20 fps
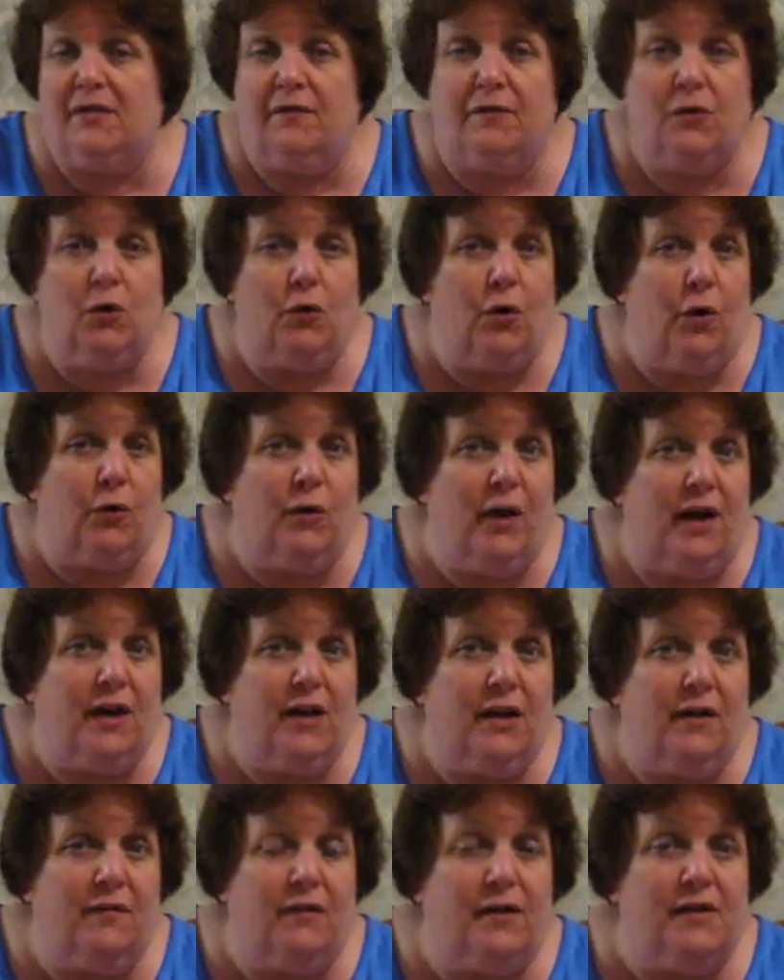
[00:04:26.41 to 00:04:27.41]
If you go to
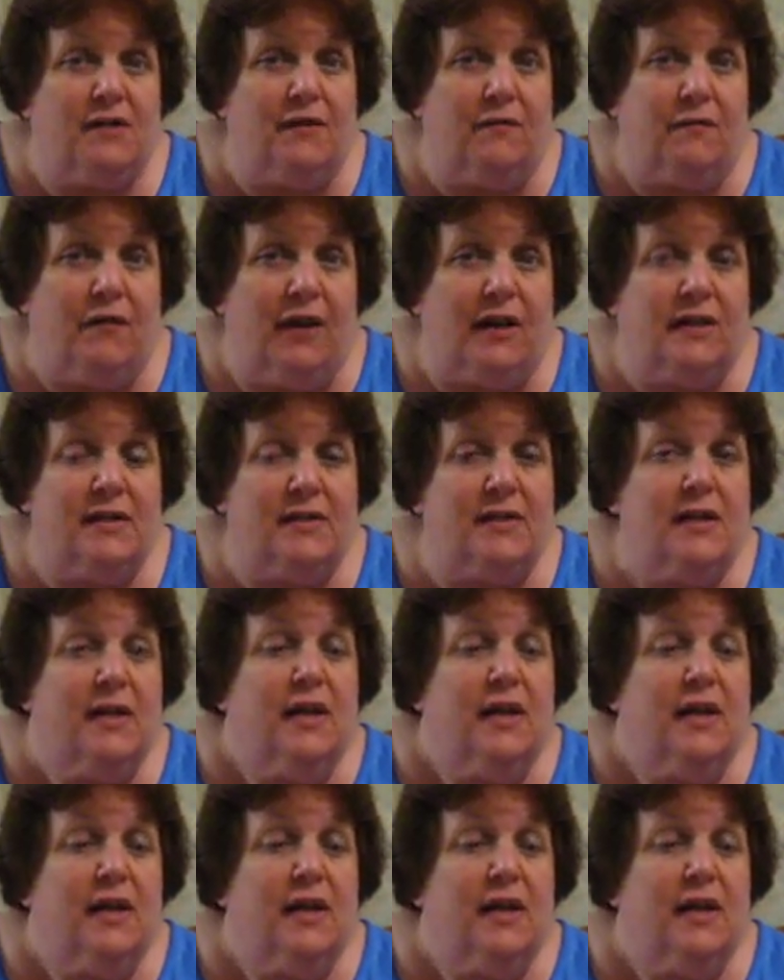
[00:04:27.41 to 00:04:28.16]
any of these events,